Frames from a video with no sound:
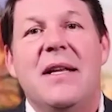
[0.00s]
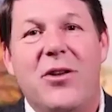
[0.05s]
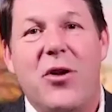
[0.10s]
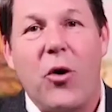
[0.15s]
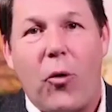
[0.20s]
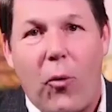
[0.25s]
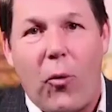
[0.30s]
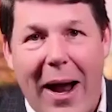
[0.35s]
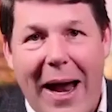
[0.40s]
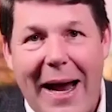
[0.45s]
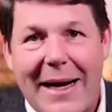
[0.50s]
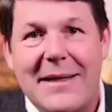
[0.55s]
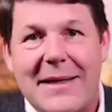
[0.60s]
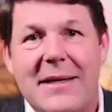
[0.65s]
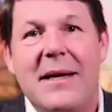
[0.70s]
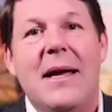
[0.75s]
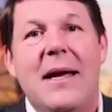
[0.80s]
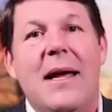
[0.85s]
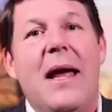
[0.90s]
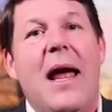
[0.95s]

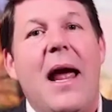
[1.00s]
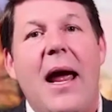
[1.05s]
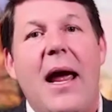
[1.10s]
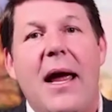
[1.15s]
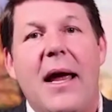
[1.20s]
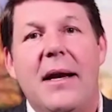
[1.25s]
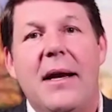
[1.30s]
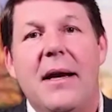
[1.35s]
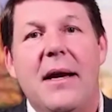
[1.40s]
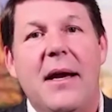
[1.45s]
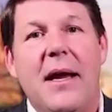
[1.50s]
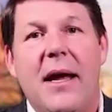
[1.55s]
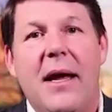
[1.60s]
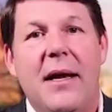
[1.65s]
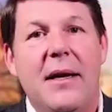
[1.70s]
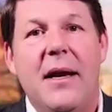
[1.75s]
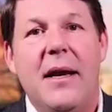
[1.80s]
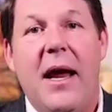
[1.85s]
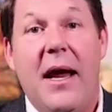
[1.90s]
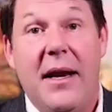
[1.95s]
direct
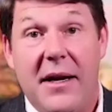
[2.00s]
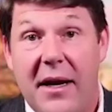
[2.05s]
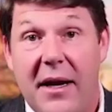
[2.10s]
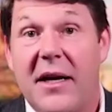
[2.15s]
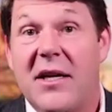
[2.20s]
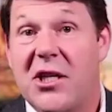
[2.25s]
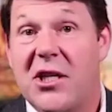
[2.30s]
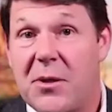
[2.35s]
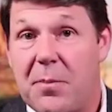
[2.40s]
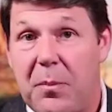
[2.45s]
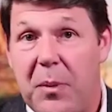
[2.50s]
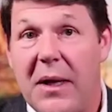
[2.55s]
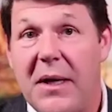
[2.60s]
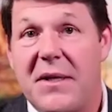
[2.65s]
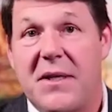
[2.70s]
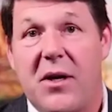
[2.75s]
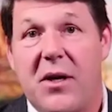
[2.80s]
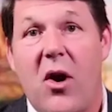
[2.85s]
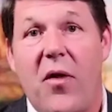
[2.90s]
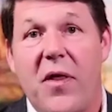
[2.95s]
and
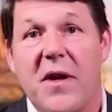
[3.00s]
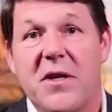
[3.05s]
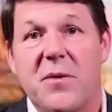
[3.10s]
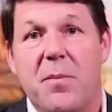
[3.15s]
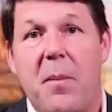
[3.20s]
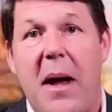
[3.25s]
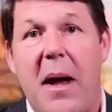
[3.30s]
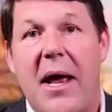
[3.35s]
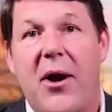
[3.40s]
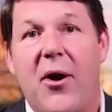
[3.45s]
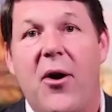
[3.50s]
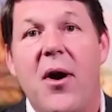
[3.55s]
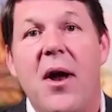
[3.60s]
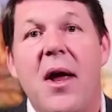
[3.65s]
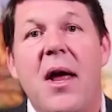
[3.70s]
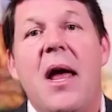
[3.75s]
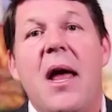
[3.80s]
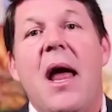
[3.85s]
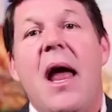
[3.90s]
explicit on this matter.